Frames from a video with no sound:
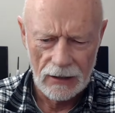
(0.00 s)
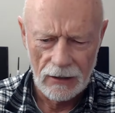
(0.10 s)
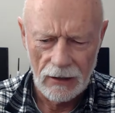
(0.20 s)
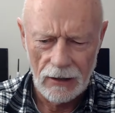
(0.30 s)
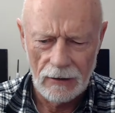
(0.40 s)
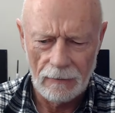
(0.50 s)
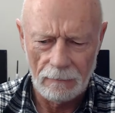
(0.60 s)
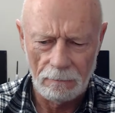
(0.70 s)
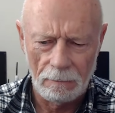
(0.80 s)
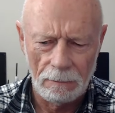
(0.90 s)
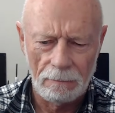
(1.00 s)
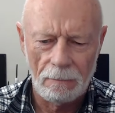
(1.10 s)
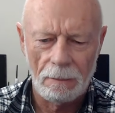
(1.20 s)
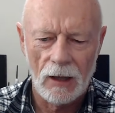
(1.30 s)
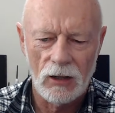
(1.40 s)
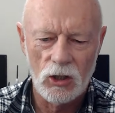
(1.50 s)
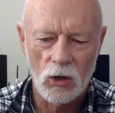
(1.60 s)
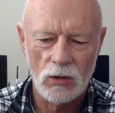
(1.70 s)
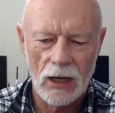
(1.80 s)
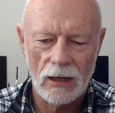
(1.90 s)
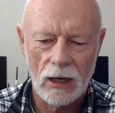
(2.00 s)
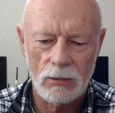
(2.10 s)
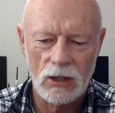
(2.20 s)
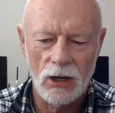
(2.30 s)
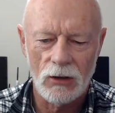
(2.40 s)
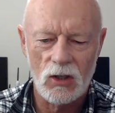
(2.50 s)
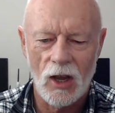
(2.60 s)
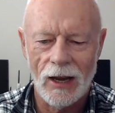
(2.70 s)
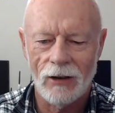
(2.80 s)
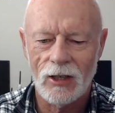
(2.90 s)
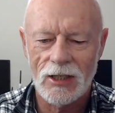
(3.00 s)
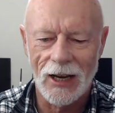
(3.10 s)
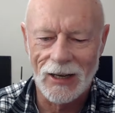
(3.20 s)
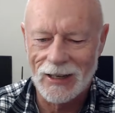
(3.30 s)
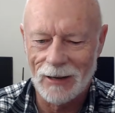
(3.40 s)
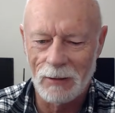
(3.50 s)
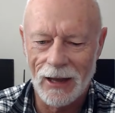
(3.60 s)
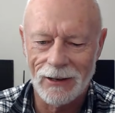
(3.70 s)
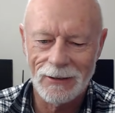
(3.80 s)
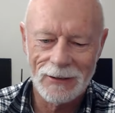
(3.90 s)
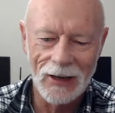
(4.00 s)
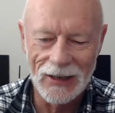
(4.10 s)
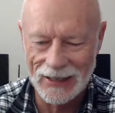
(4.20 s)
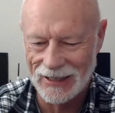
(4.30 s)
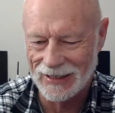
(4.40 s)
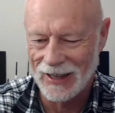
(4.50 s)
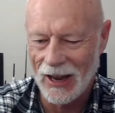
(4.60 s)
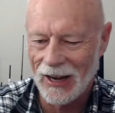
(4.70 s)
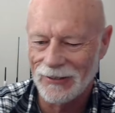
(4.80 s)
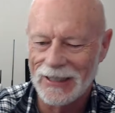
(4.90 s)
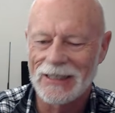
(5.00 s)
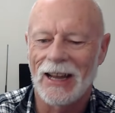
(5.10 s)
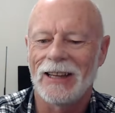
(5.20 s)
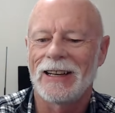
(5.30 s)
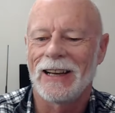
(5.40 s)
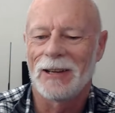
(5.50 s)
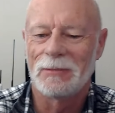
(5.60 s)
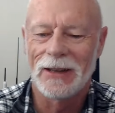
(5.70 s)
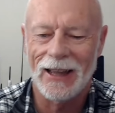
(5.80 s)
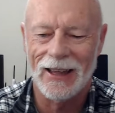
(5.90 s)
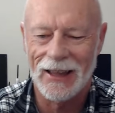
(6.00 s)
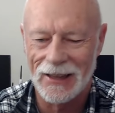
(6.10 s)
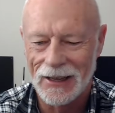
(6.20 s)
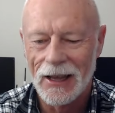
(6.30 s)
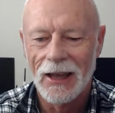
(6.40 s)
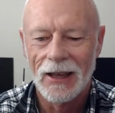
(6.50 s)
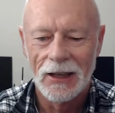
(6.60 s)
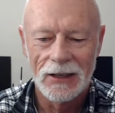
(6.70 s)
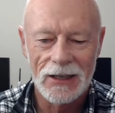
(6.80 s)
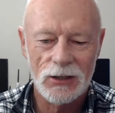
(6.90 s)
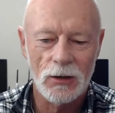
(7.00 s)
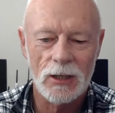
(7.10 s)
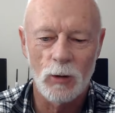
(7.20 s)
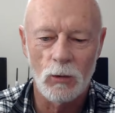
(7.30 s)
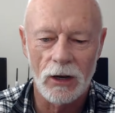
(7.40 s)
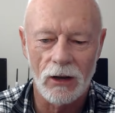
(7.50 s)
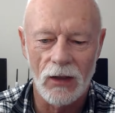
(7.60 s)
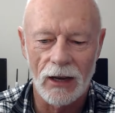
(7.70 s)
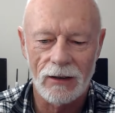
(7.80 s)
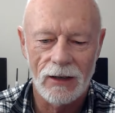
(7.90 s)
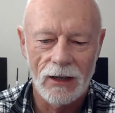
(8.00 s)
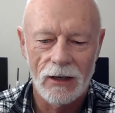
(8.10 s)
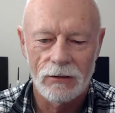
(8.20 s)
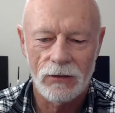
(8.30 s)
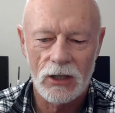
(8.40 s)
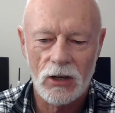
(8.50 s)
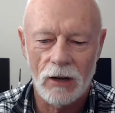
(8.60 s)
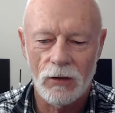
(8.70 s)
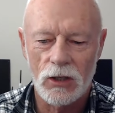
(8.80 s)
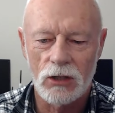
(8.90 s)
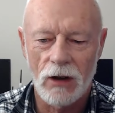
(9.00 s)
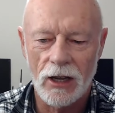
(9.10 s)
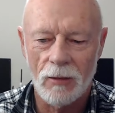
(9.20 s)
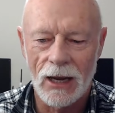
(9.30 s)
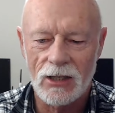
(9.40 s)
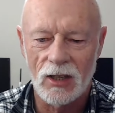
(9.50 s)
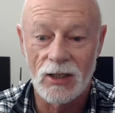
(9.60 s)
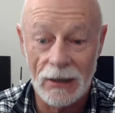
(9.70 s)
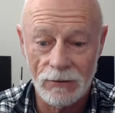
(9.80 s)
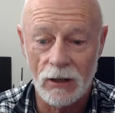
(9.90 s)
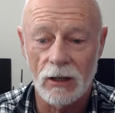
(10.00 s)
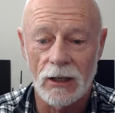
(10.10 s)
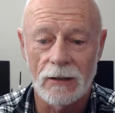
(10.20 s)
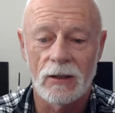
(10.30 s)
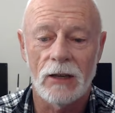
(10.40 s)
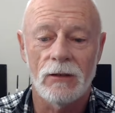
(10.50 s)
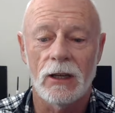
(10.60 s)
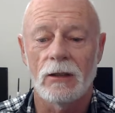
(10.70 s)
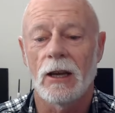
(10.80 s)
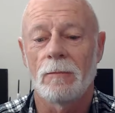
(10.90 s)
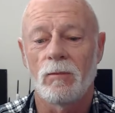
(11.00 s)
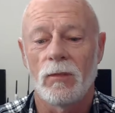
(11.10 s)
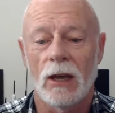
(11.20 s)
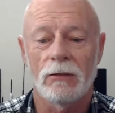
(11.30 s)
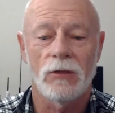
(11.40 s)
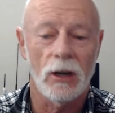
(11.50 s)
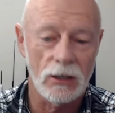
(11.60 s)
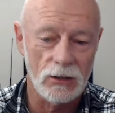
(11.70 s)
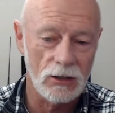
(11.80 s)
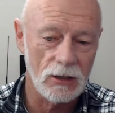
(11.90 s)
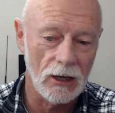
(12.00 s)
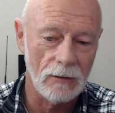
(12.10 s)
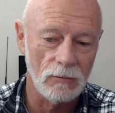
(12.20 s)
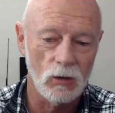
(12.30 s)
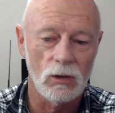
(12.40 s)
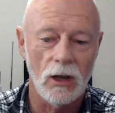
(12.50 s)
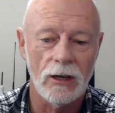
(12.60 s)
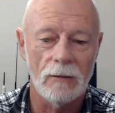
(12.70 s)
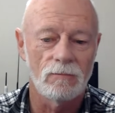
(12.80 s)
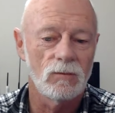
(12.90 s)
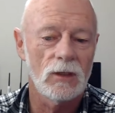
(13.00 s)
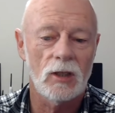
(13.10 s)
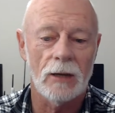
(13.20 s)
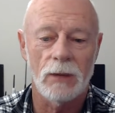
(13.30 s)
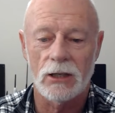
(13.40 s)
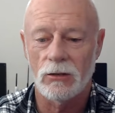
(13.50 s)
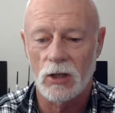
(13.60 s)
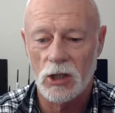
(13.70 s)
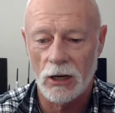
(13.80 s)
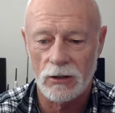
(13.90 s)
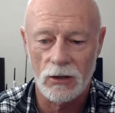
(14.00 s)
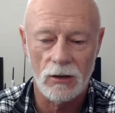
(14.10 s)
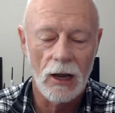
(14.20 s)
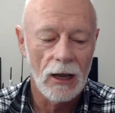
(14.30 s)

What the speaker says: The John Day Club. No, it's the Harry Day Club, Ellen. The Harry Day Club. Yes, doing some more work on that. Free Sky versus Radio Master. Definitely. That fight is all lined up. Take place on this channel soon.